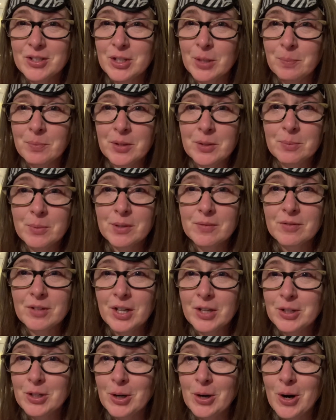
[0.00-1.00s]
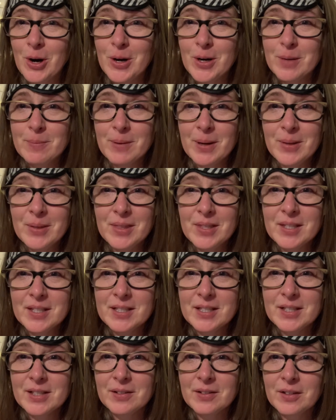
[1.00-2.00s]
something moving on your heart about
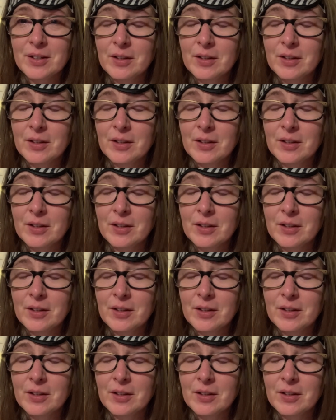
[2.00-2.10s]
this,